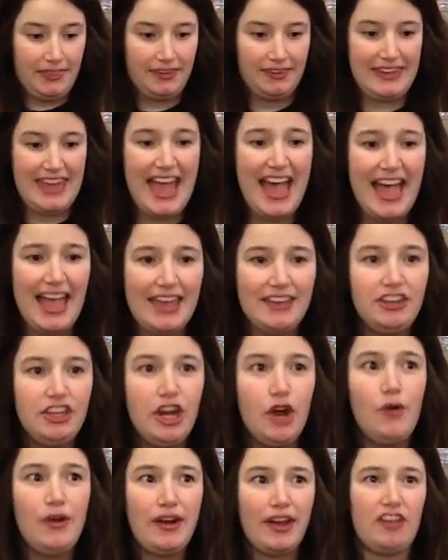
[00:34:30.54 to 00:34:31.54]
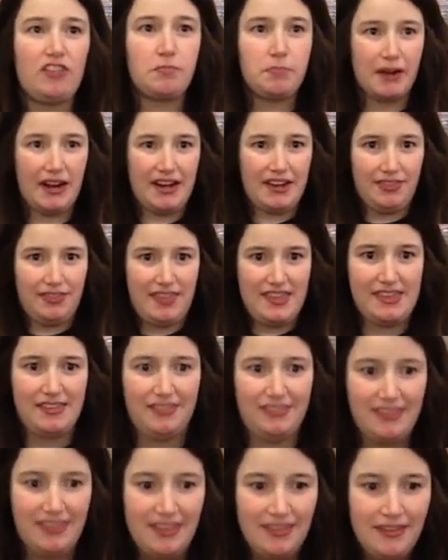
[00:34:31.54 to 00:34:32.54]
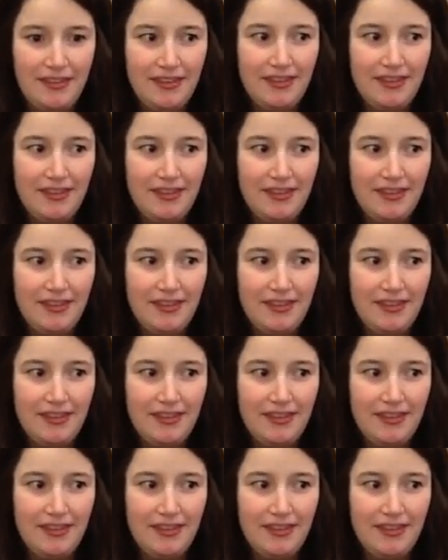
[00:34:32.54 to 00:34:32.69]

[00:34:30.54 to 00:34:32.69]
Yeah, and you know what else Brian thinks?